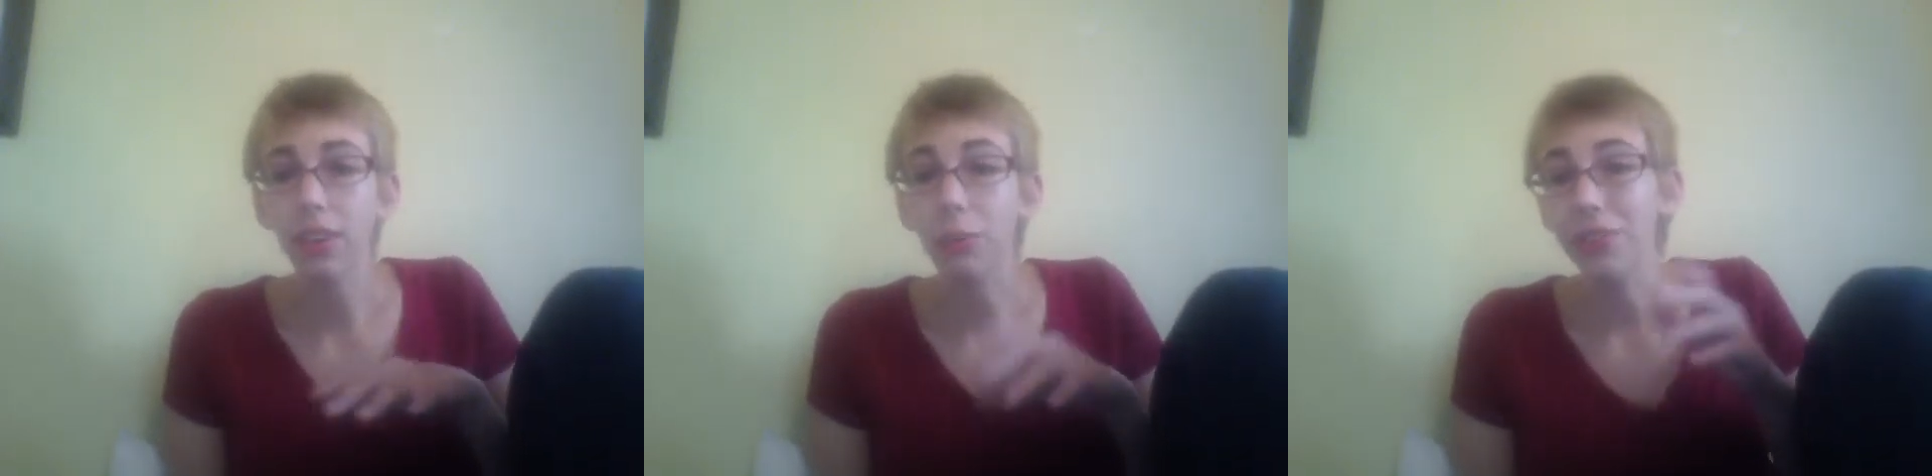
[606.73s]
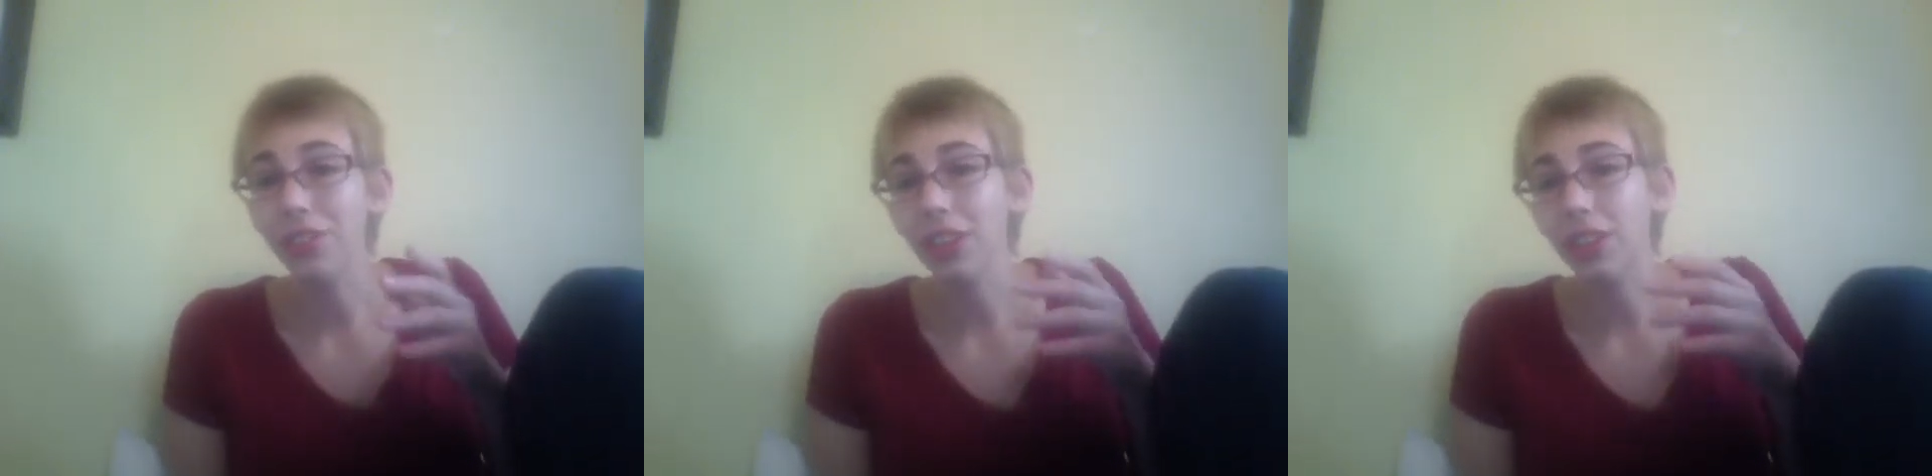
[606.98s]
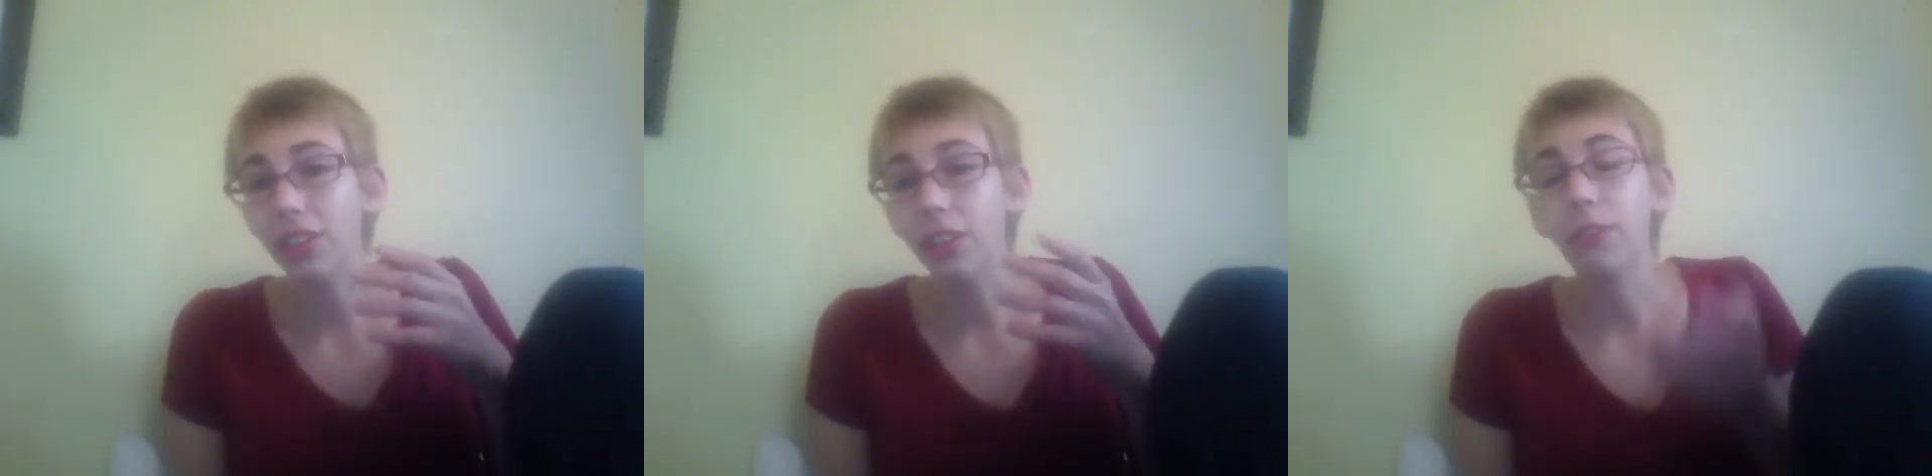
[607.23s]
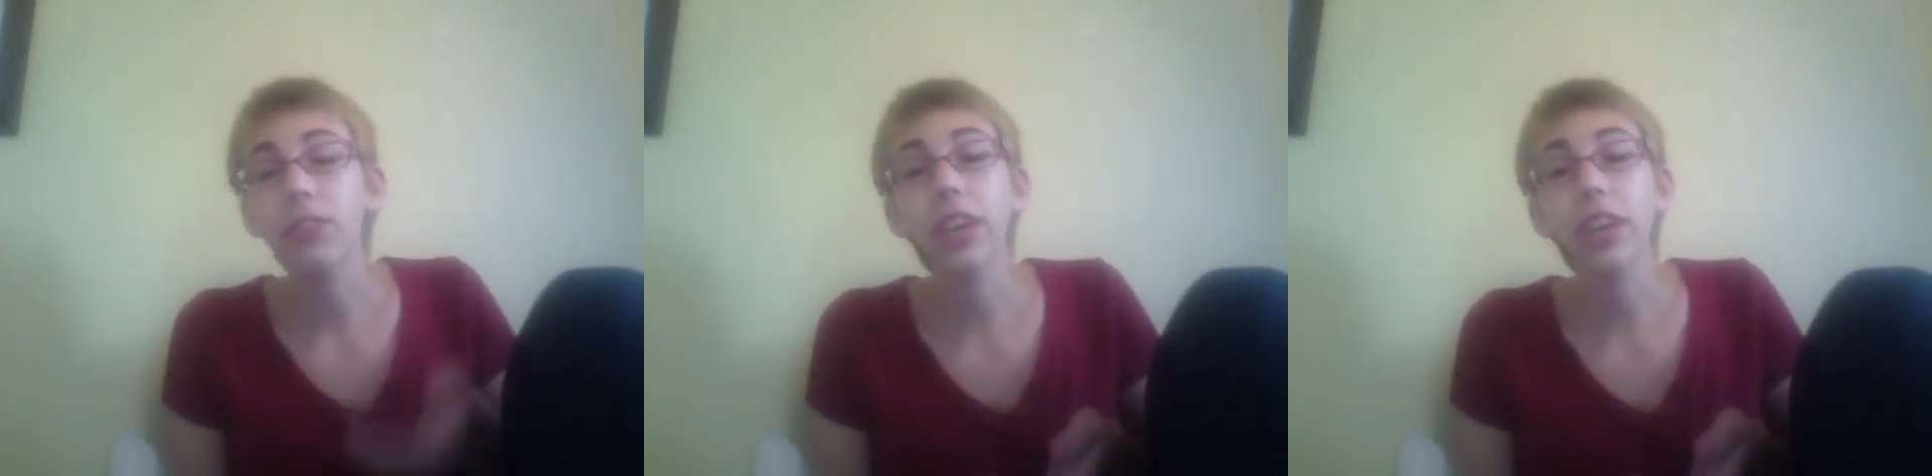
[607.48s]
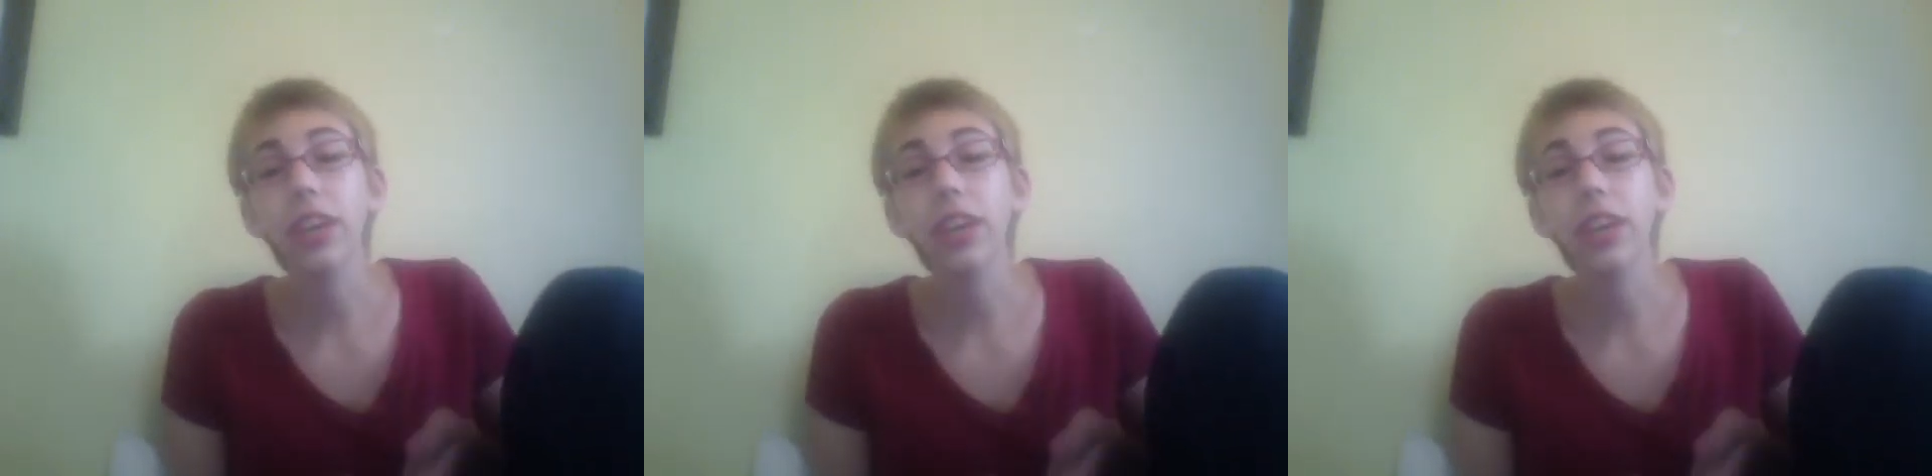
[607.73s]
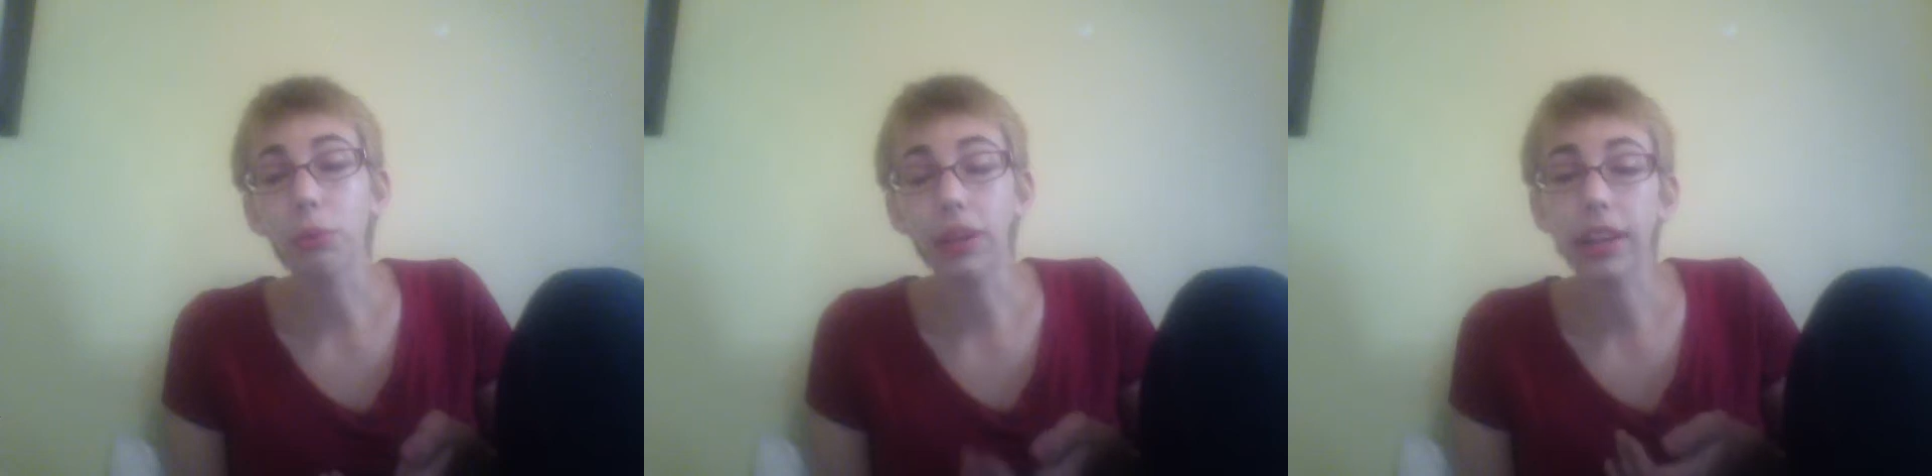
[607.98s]
it will stick to the fleece
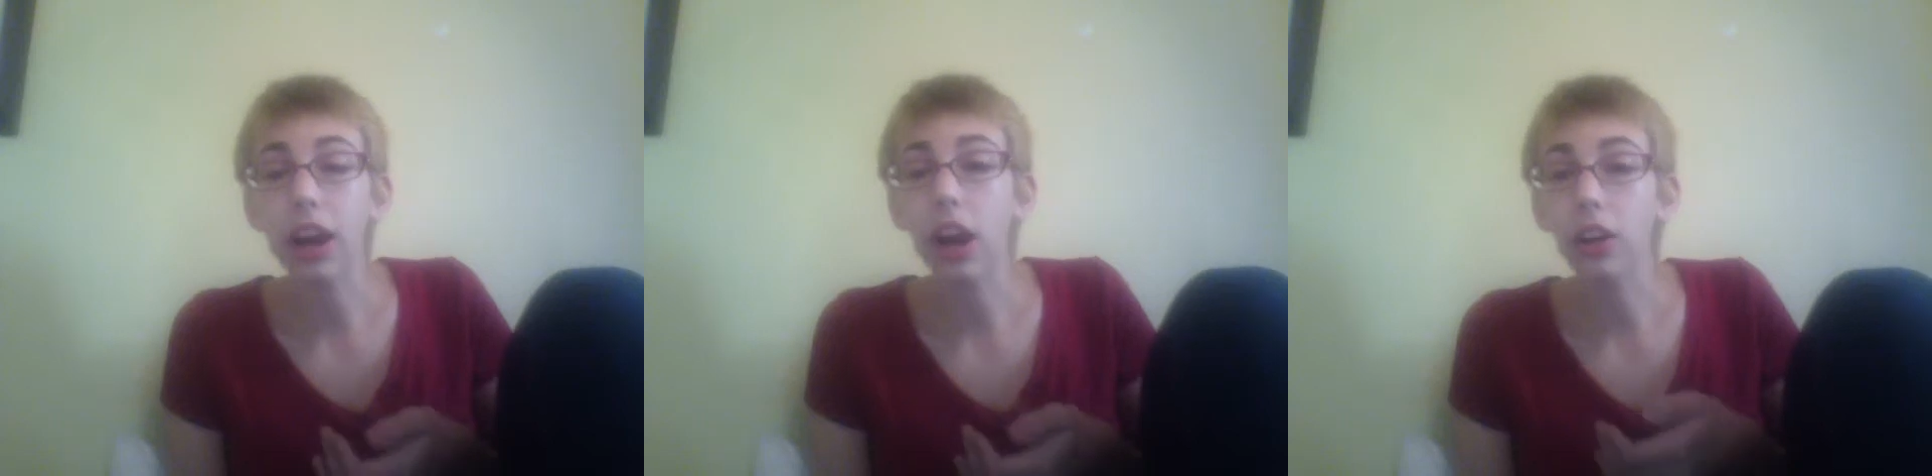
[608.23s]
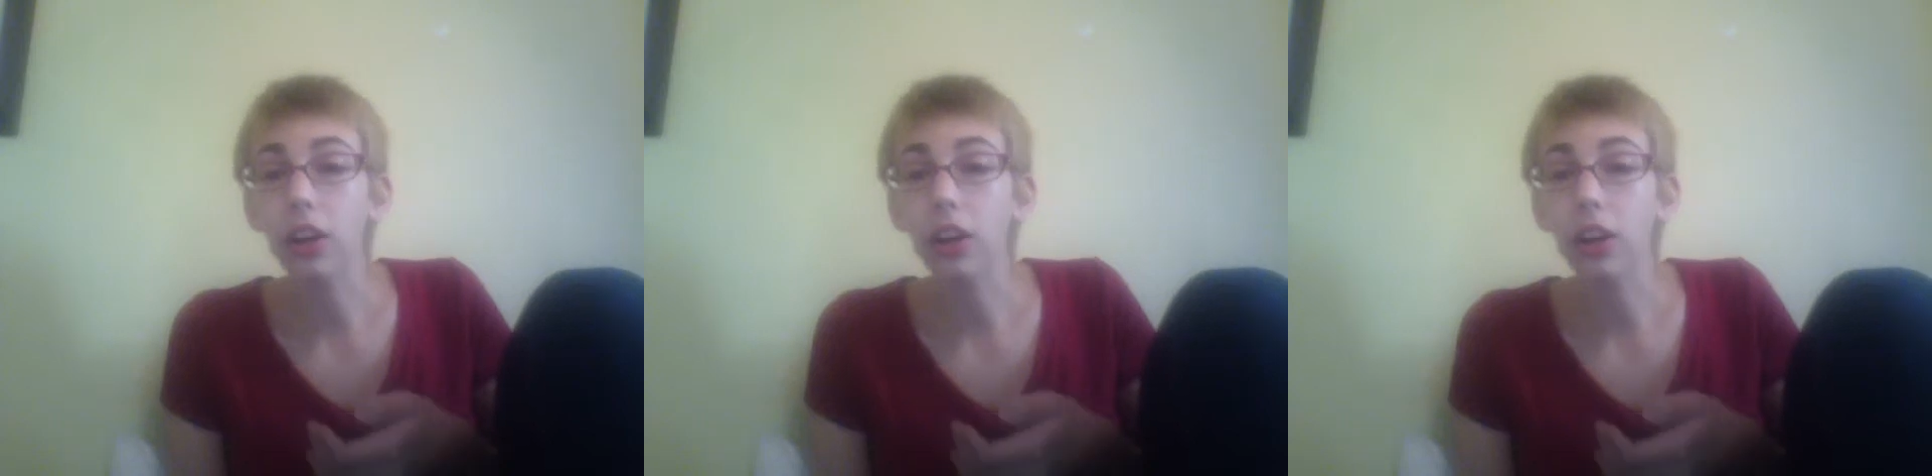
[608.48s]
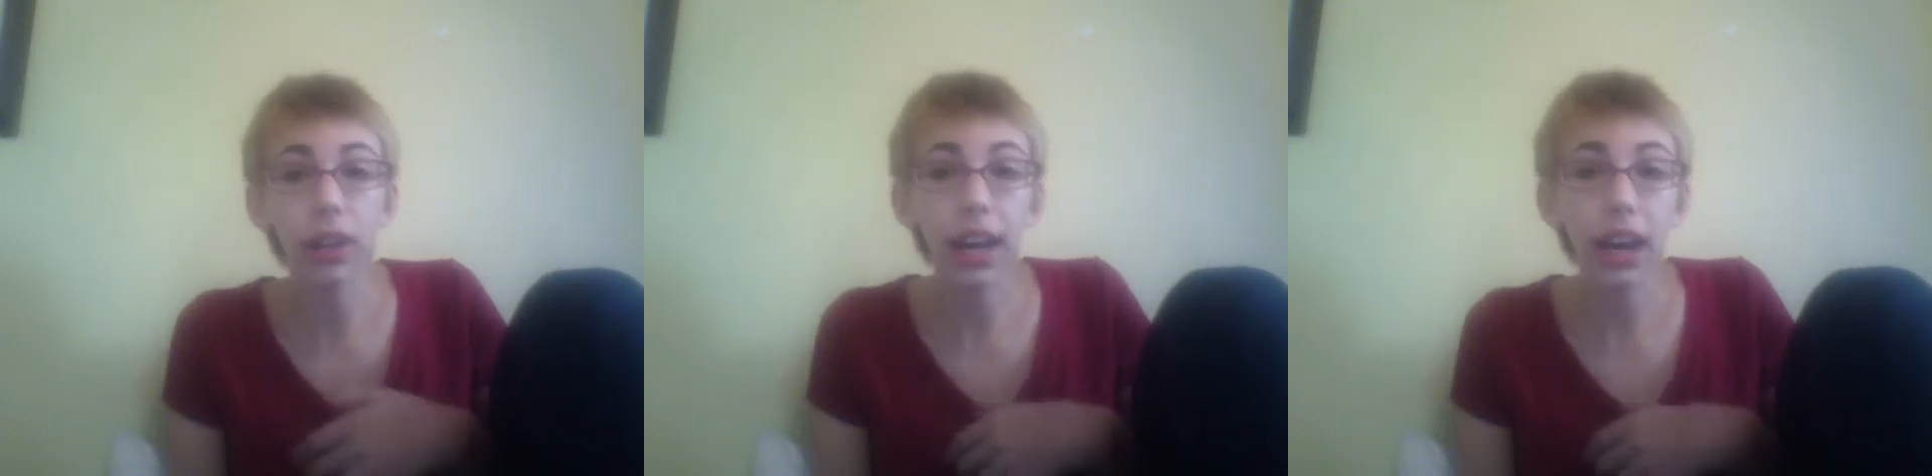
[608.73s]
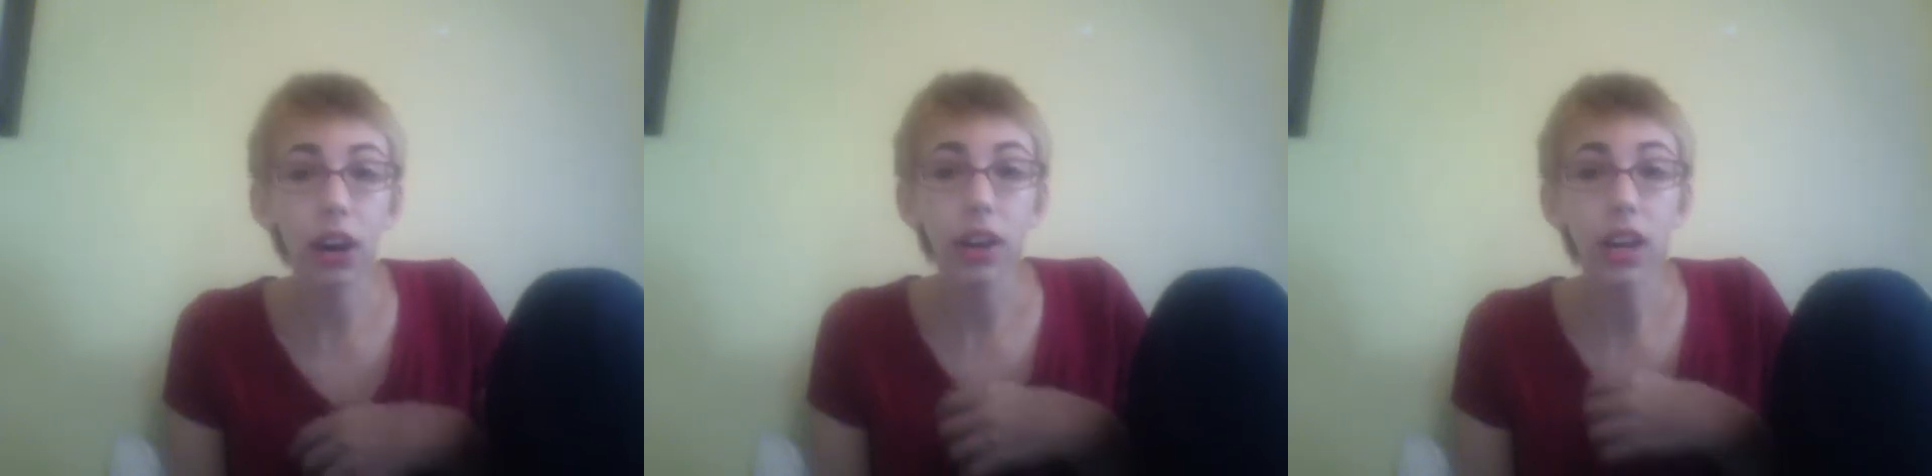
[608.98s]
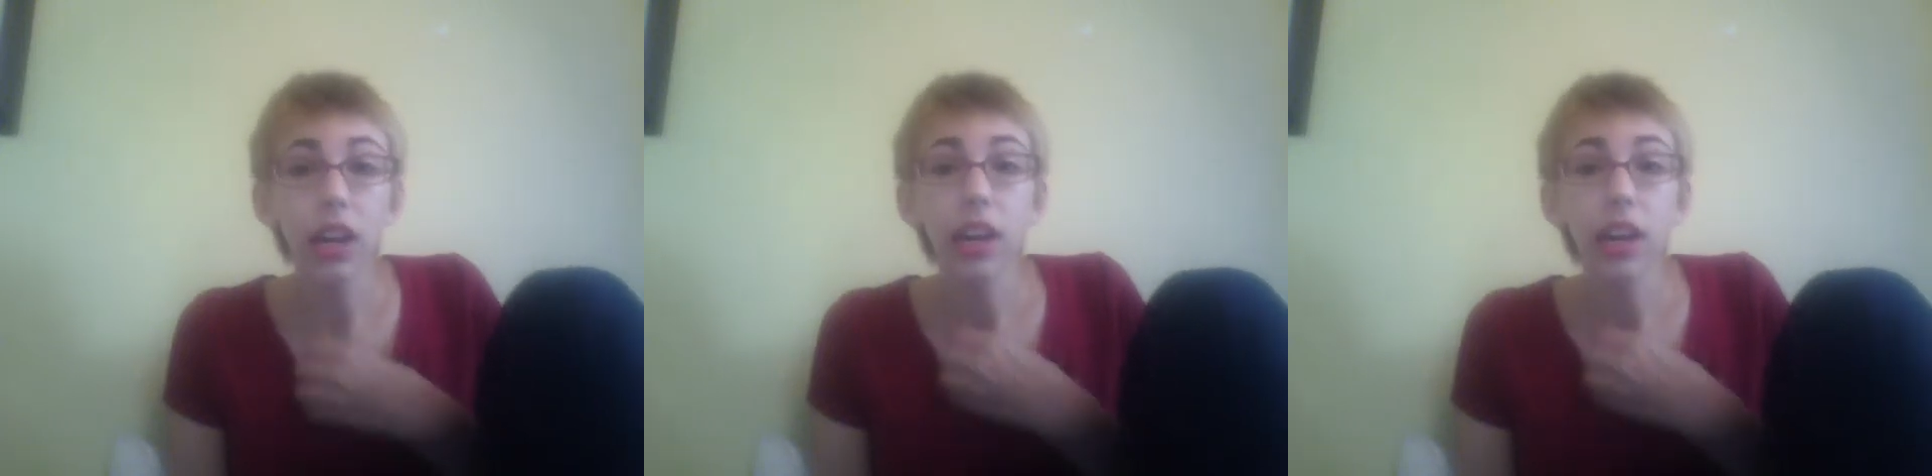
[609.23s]
and be really hard to pull out,